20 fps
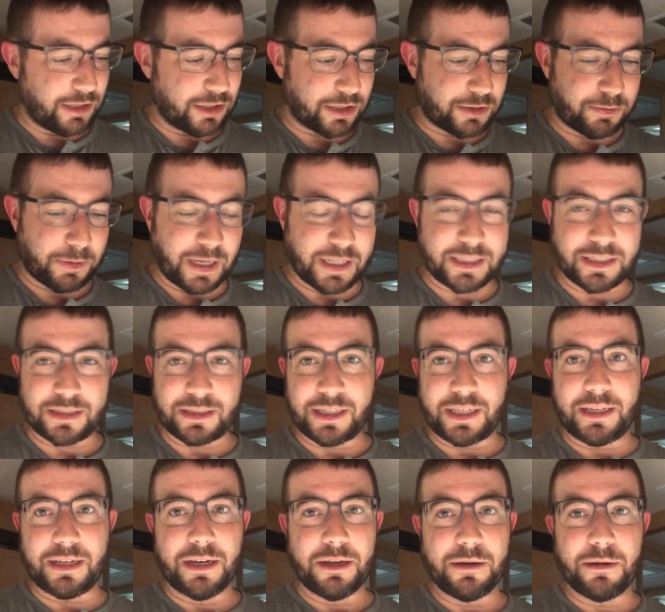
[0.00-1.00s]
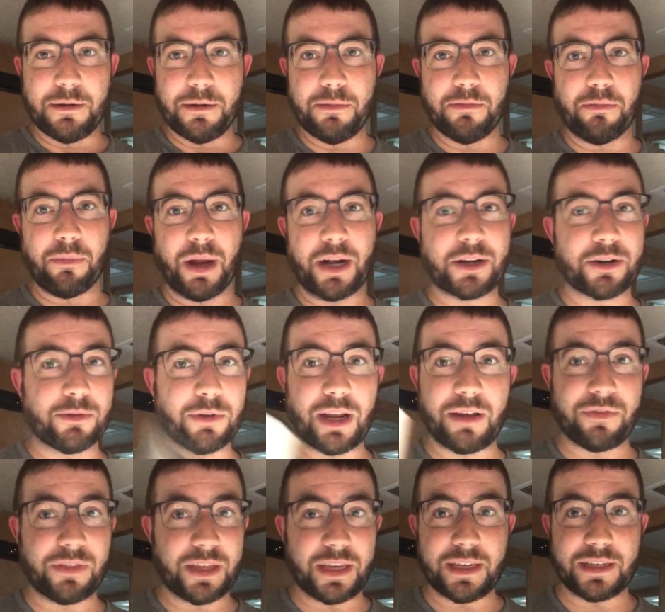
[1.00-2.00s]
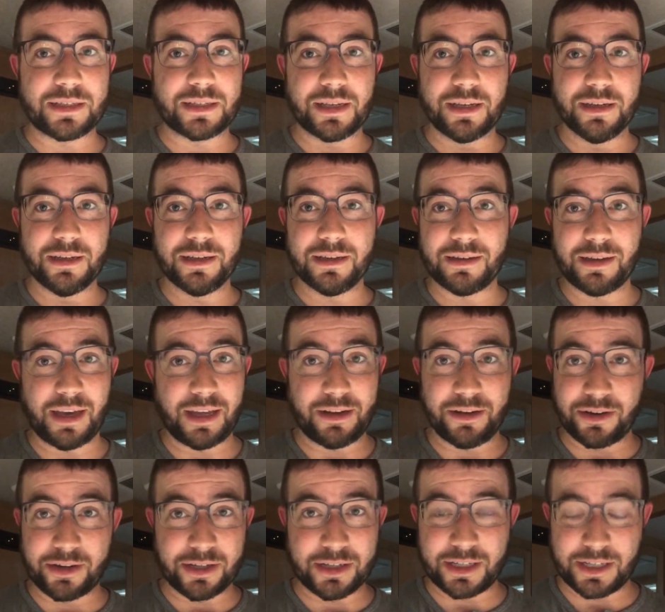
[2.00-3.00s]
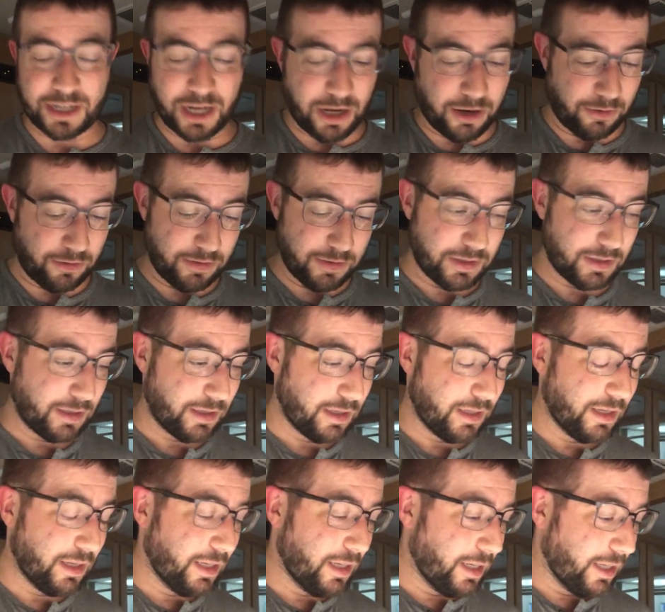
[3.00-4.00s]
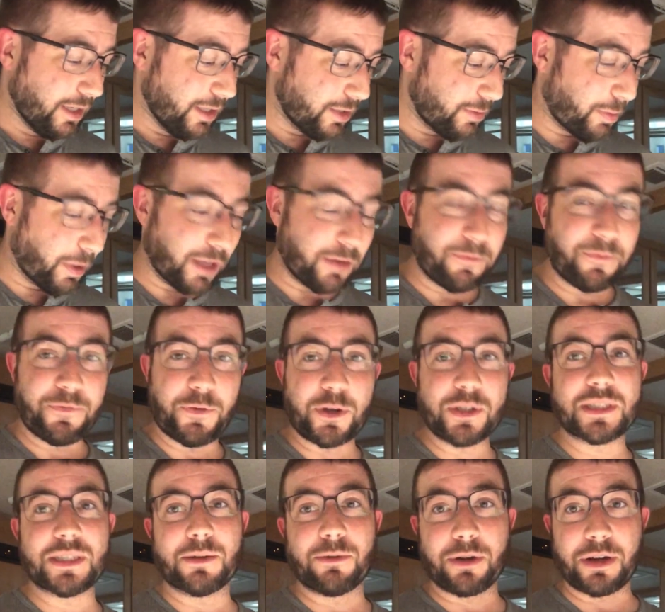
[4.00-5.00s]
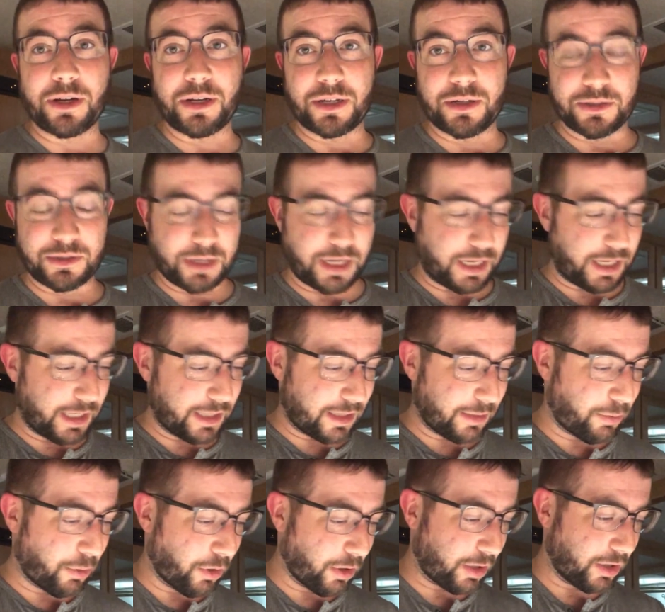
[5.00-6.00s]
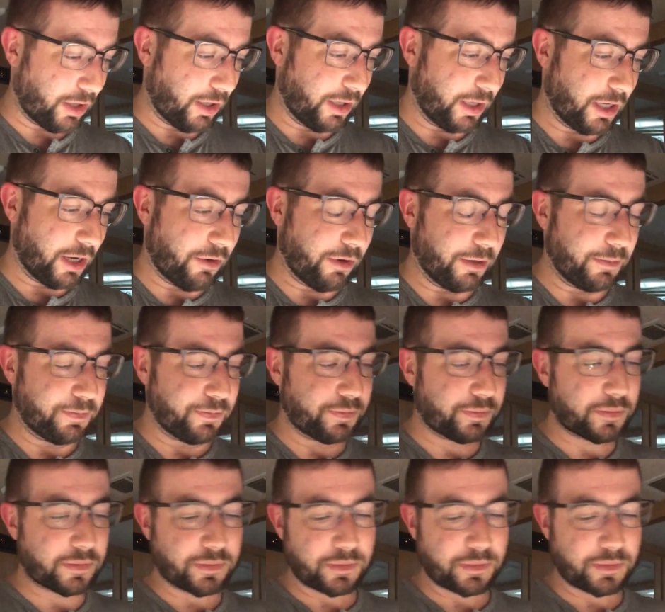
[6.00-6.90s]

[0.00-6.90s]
You just basically microwave these, and you're good to go. But first thing we're going to do is we're going to get the pork loin going.